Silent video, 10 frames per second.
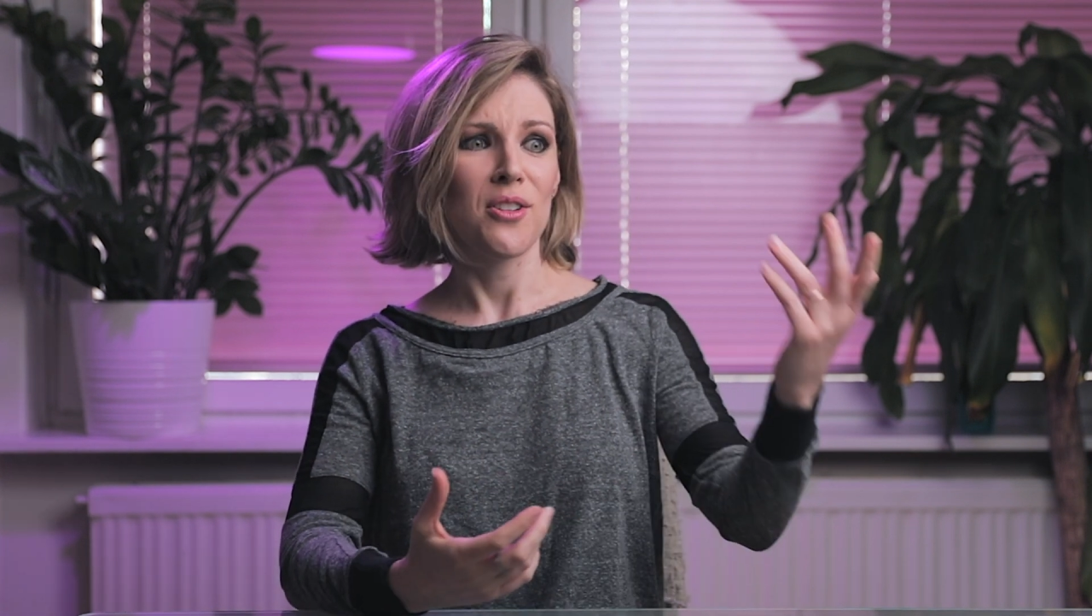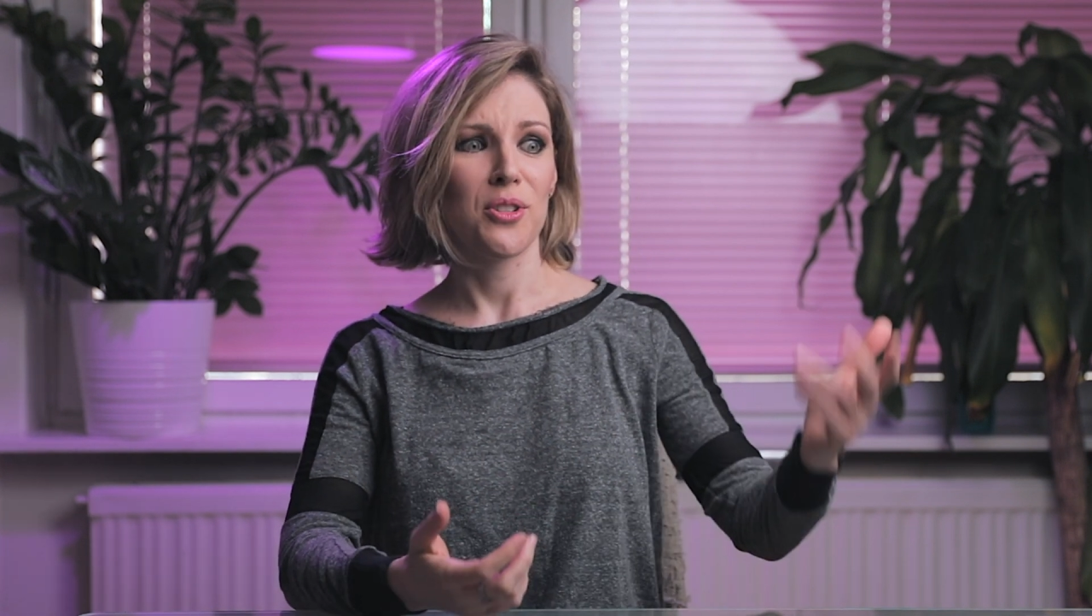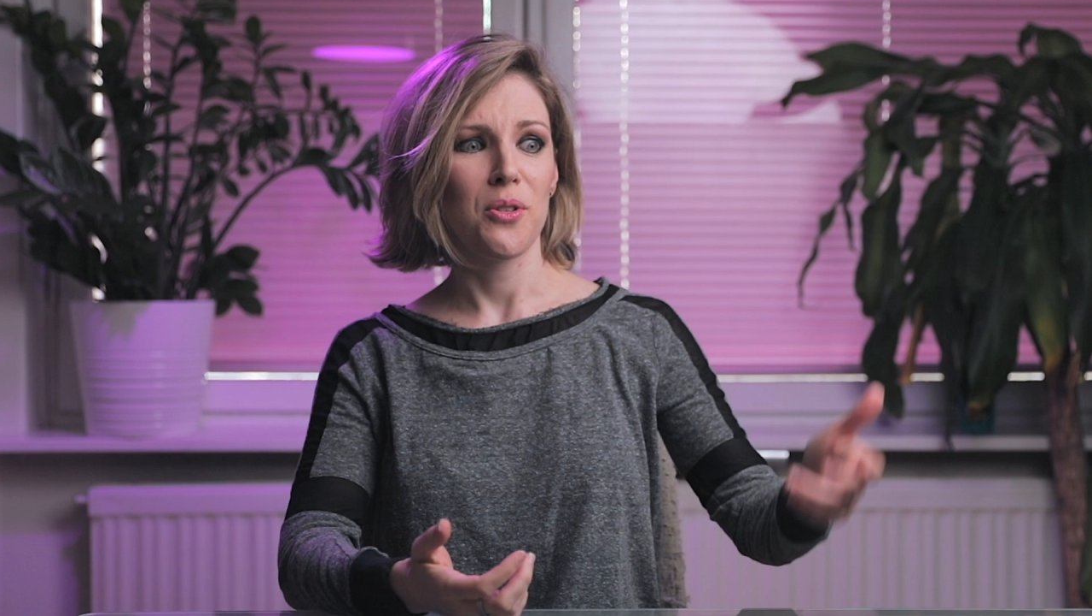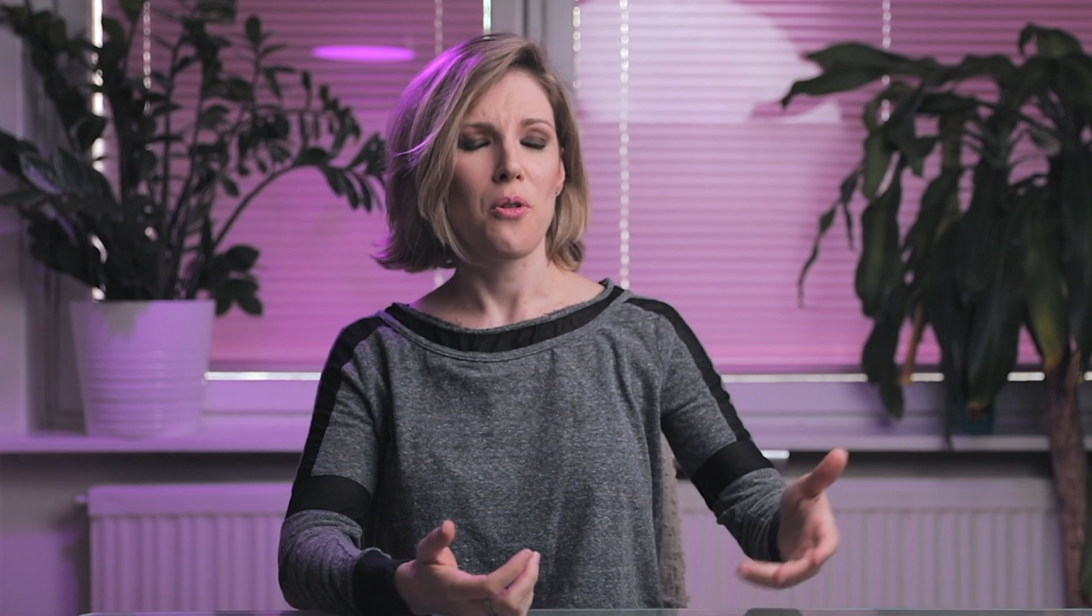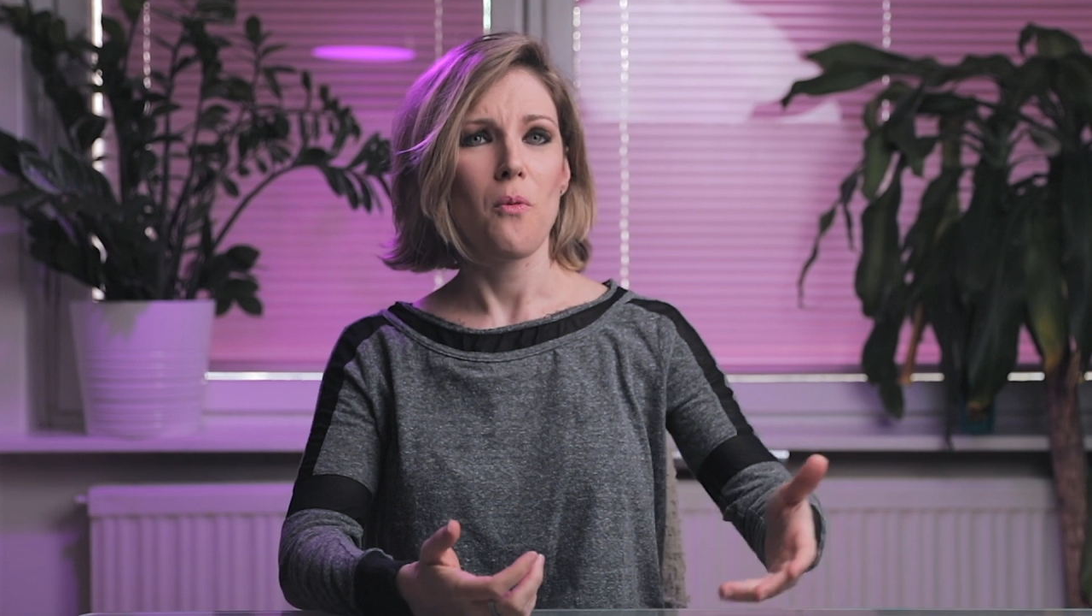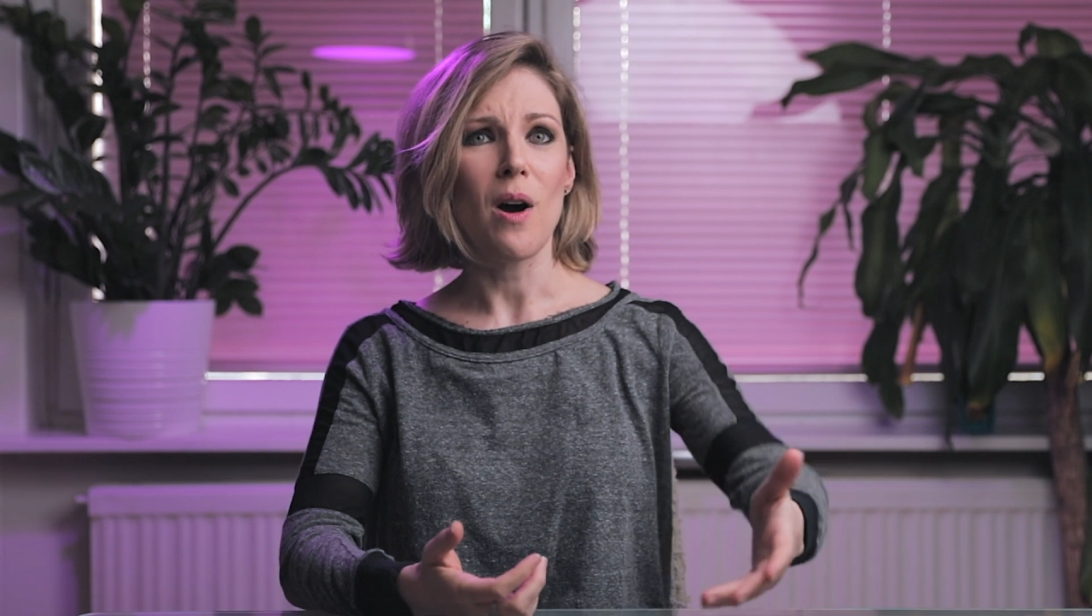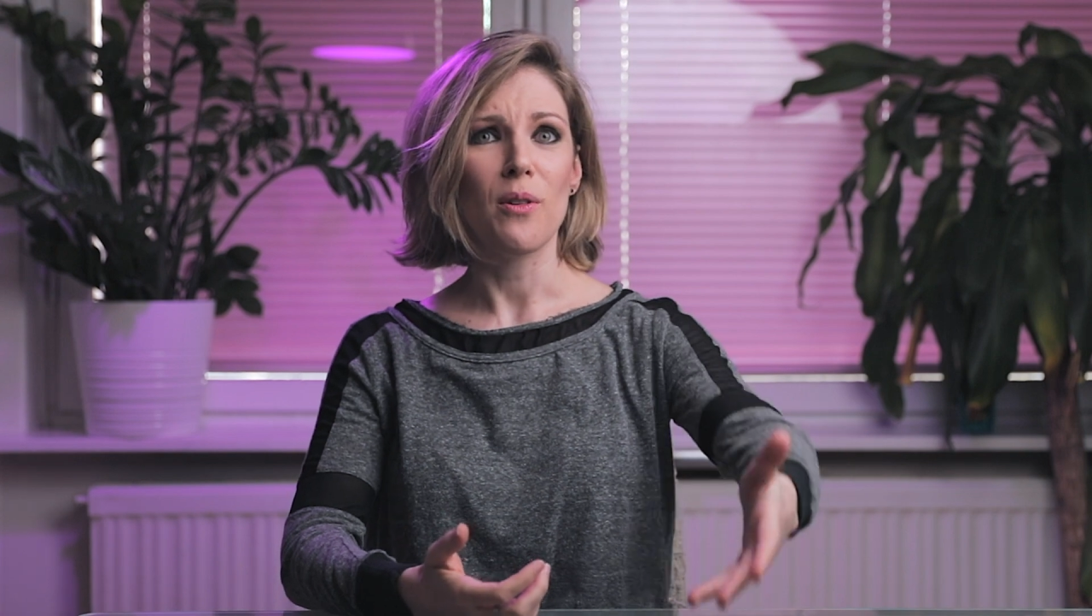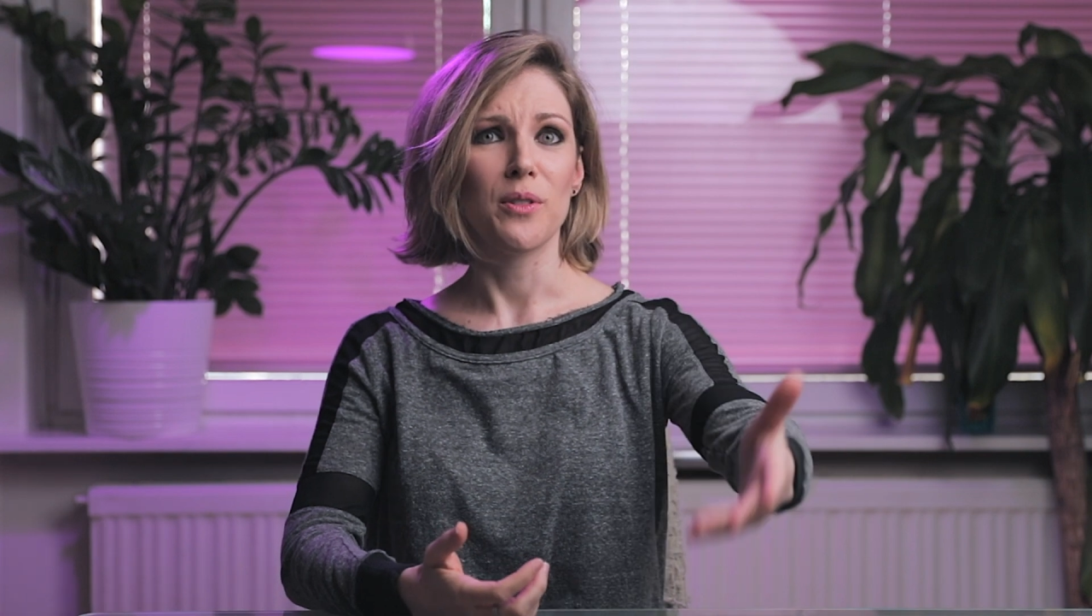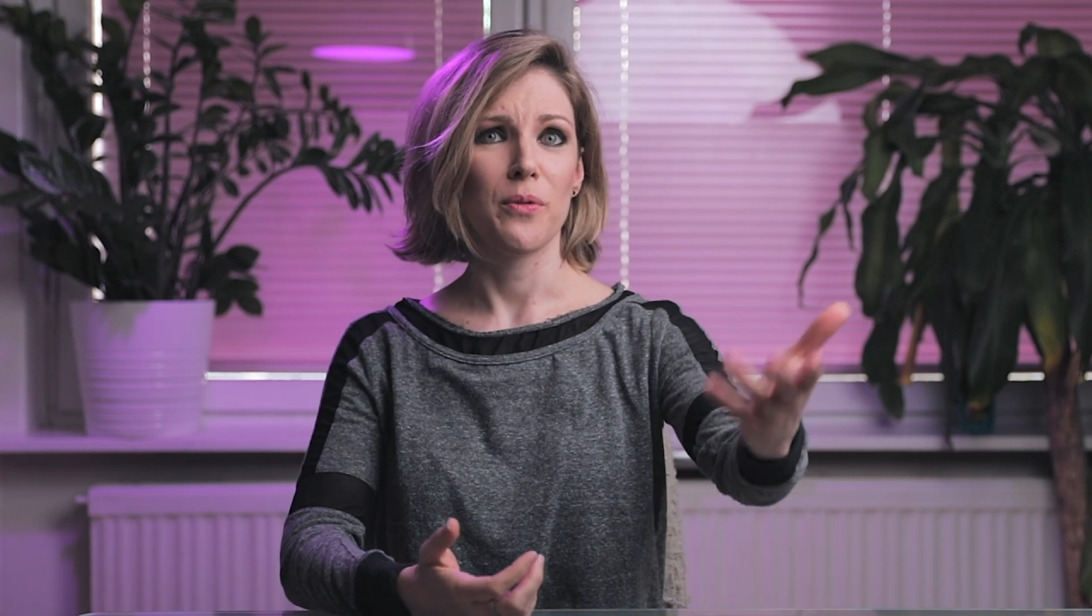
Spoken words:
or to go out